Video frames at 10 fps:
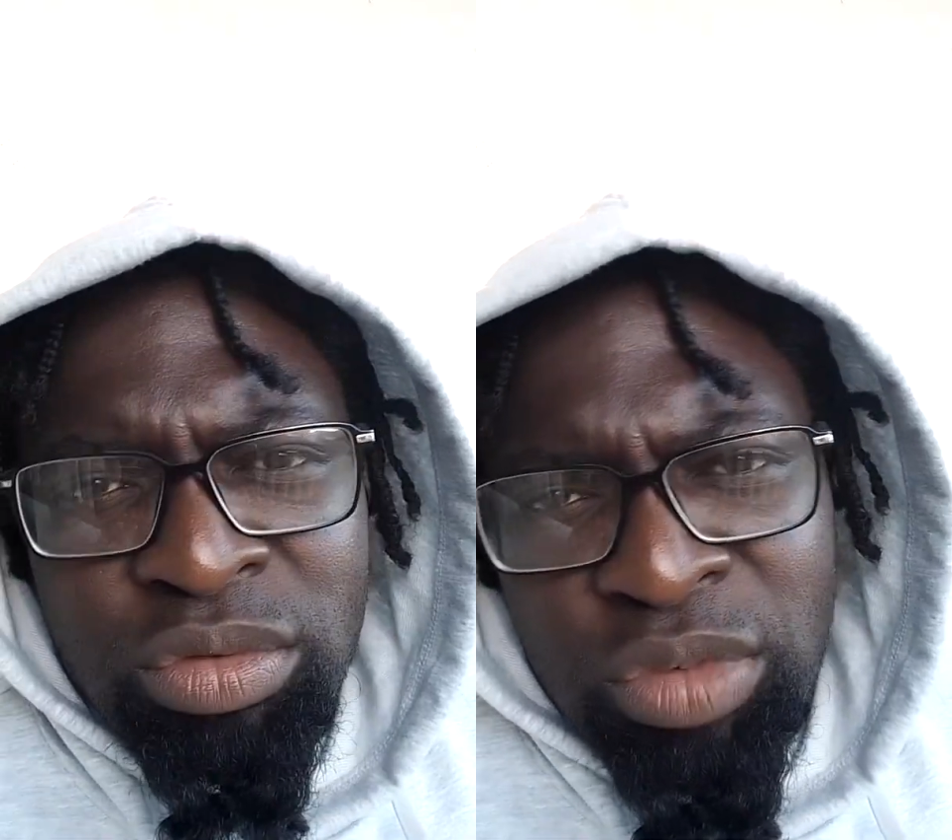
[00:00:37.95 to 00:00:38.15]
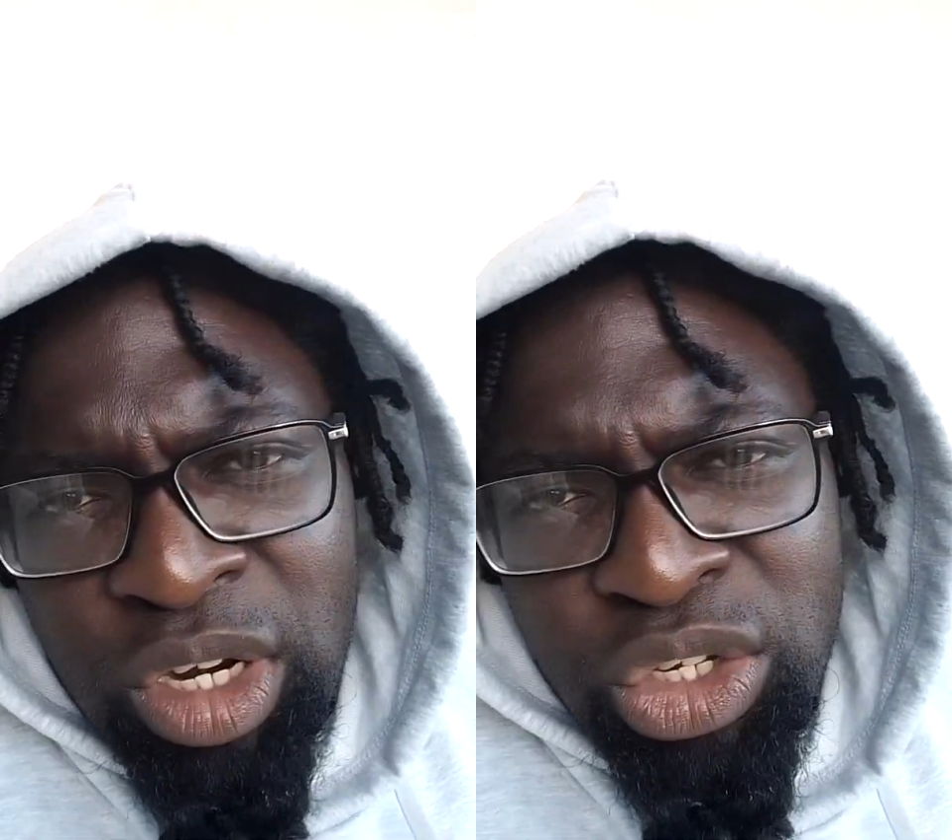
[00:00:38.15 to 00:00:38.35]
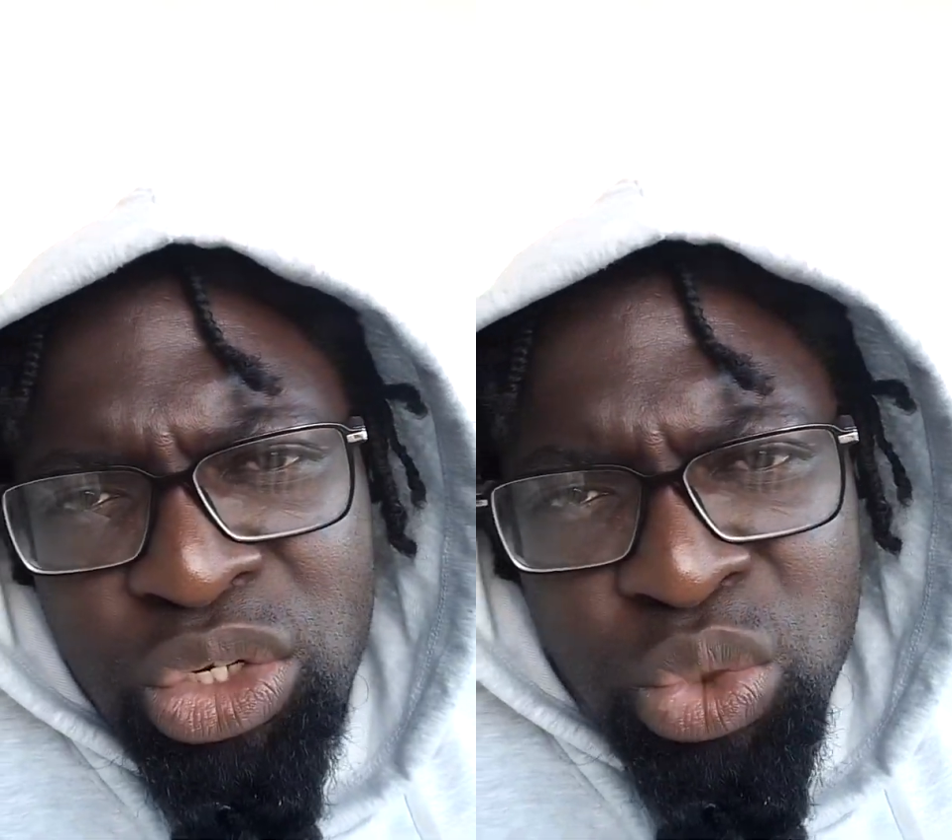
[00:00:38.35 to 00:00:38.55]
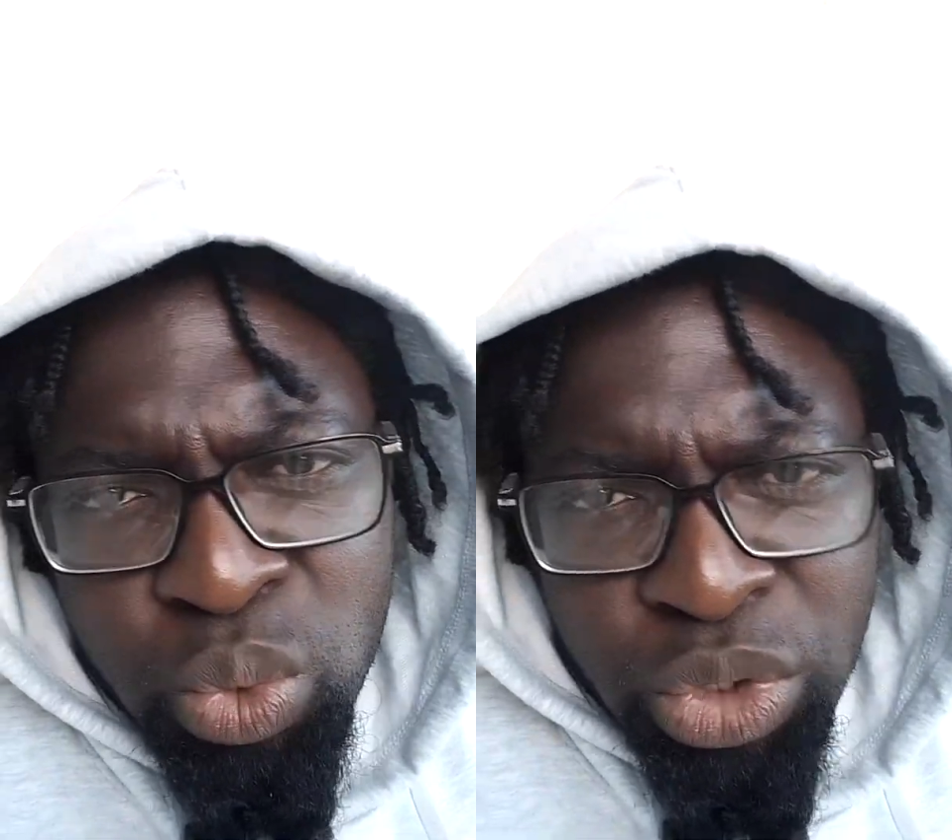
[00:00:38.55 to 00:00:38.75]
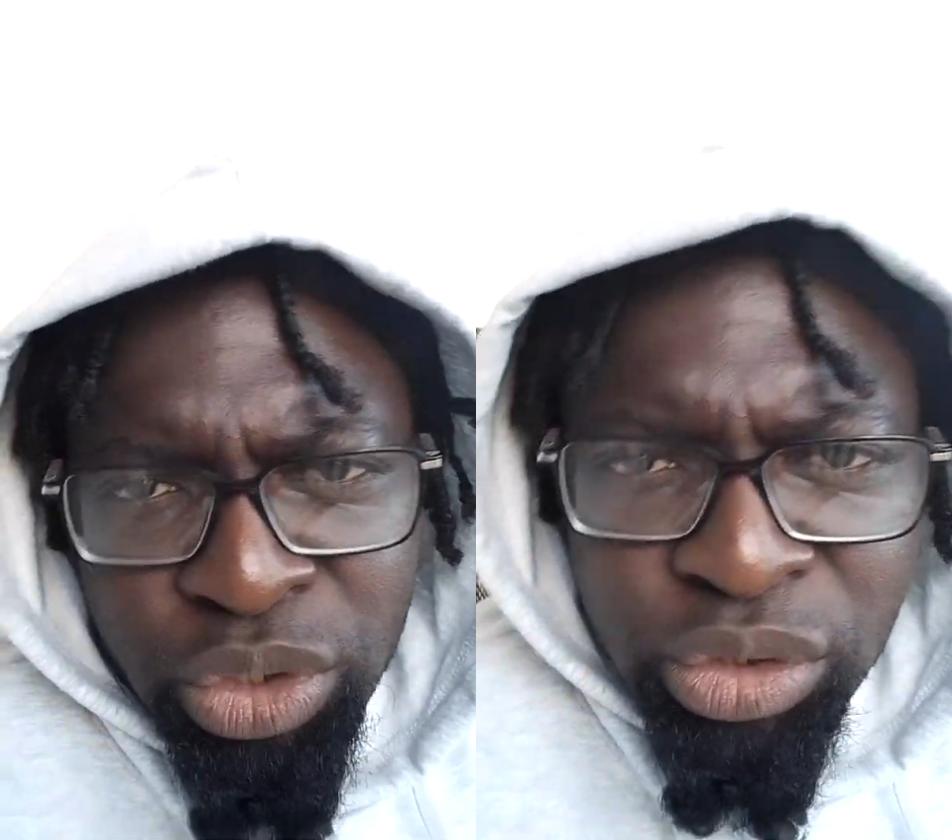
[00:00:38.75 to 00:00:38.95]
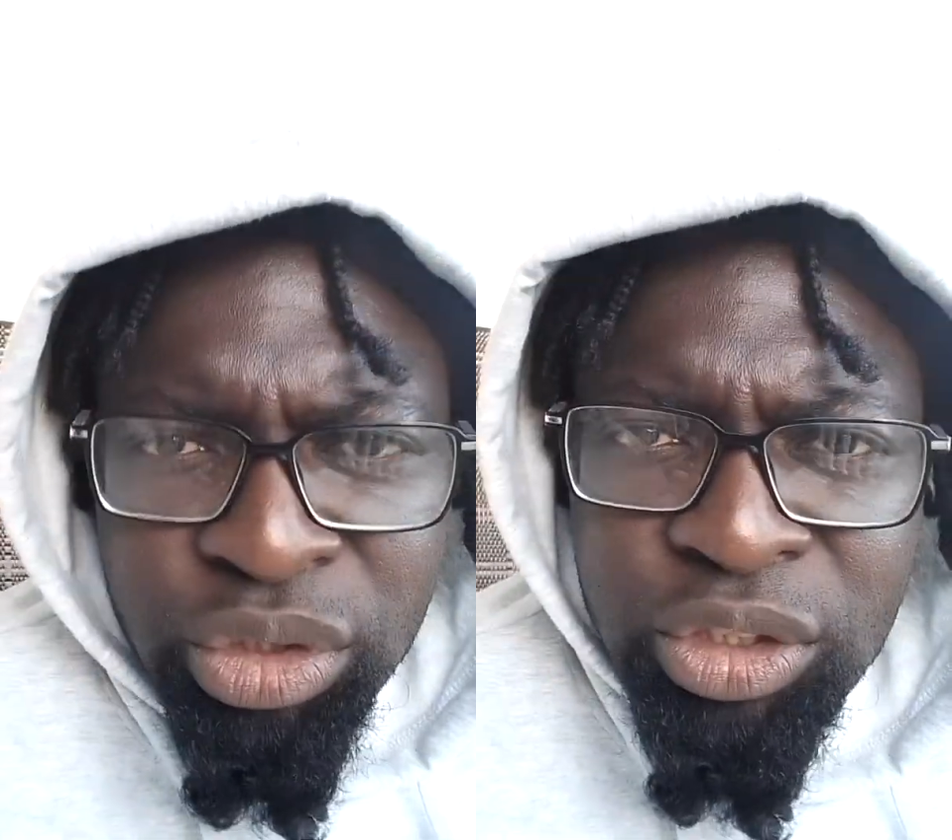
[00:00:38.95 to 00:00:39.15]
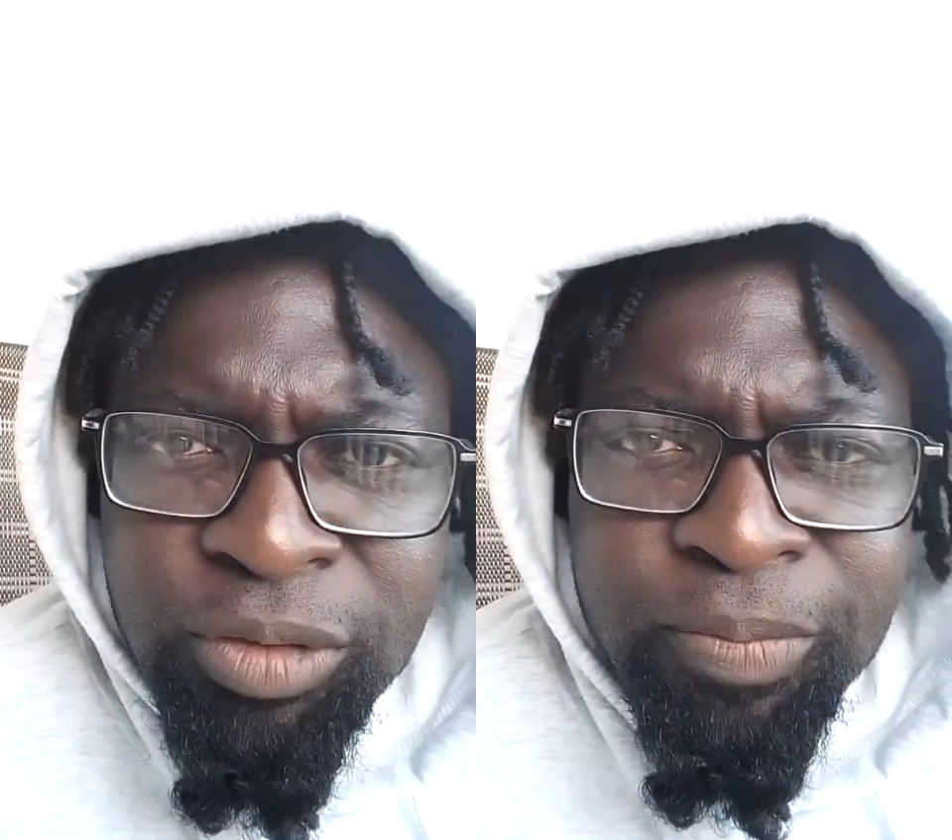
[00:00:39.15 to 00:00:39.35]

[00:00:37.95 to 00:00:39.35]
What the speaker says: religious world,